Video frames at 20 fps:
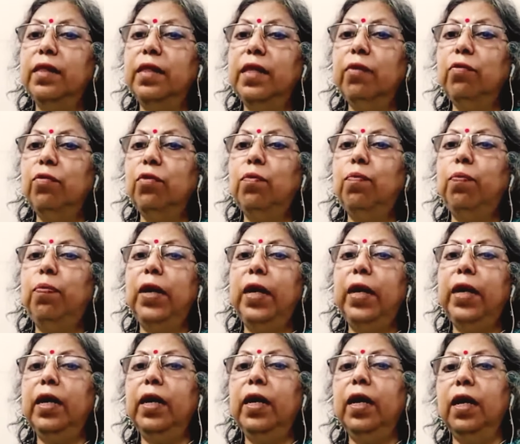they would
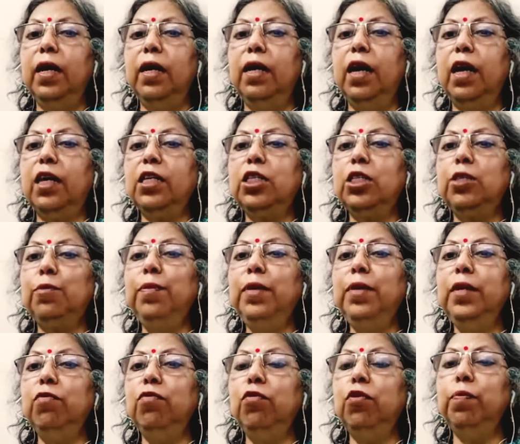play.
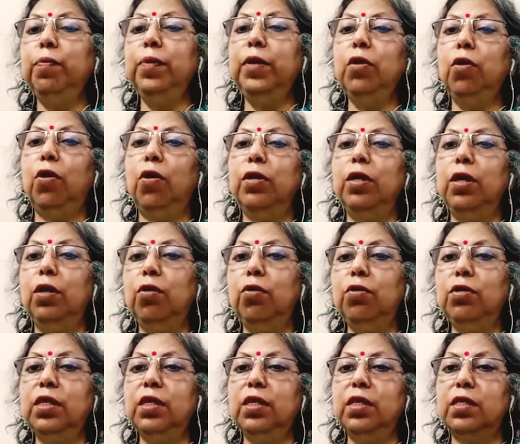Lakshmi would be on a
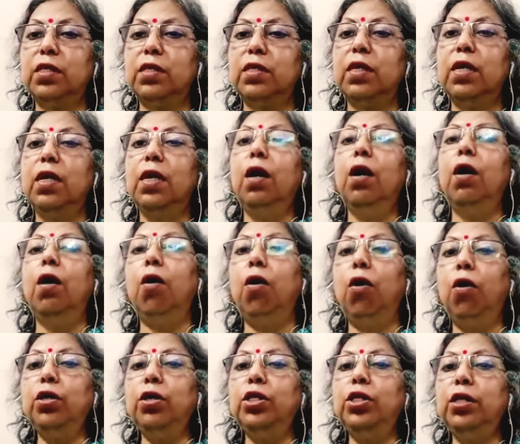lotus,
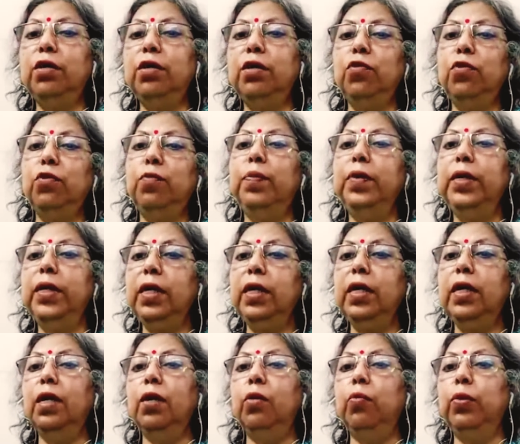or she would
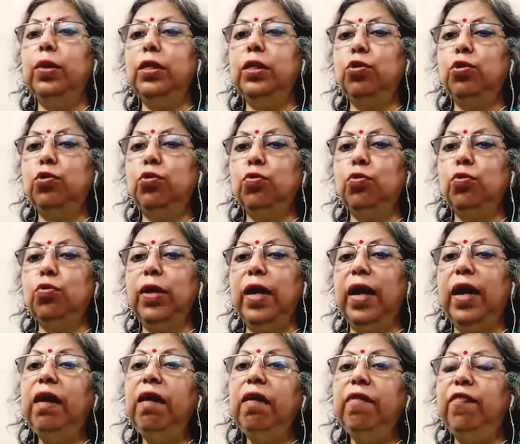be with two
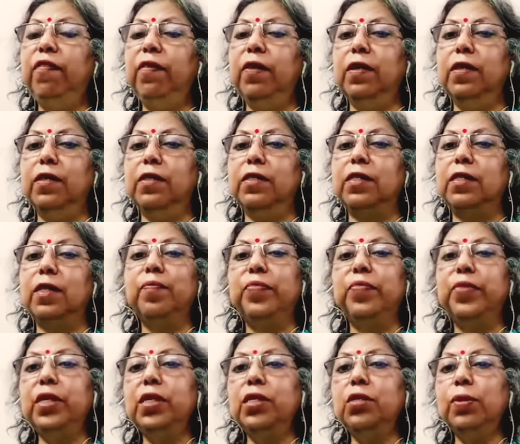elephants.
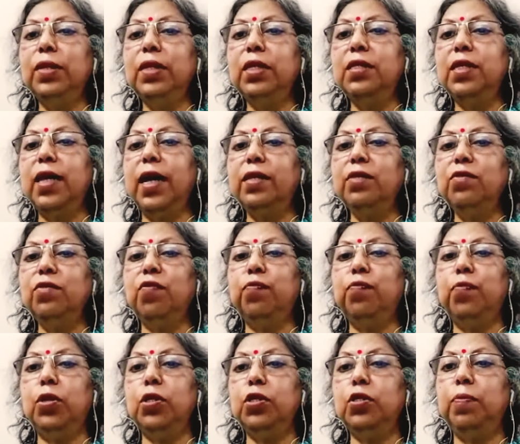These were the signs
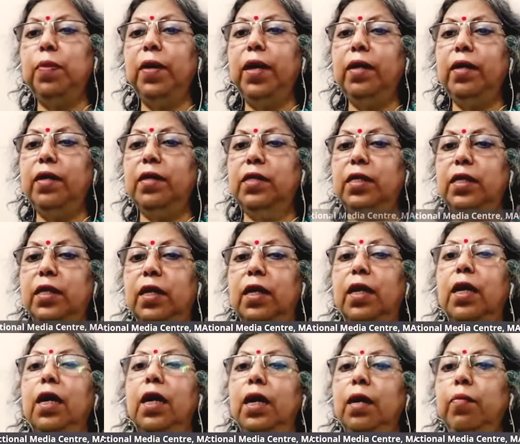of prosperity.
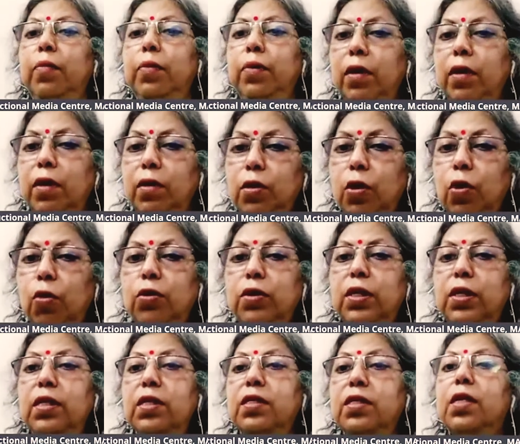The
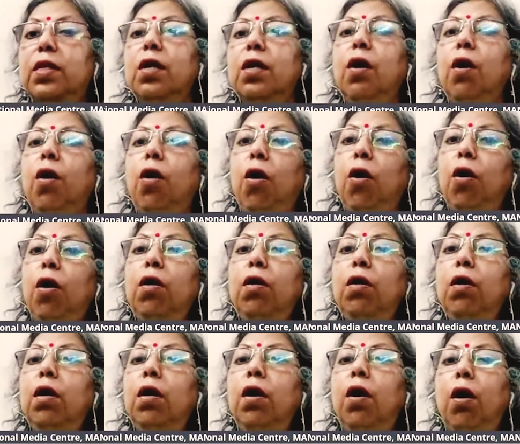lotus,
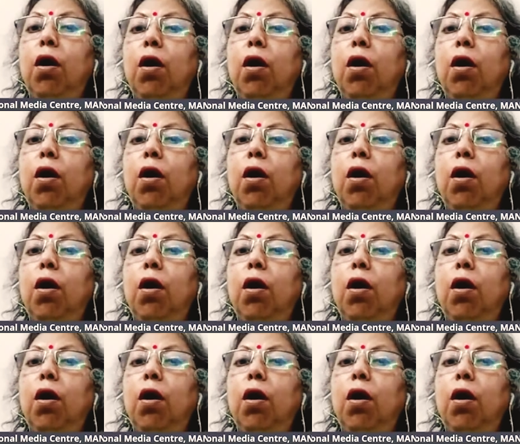or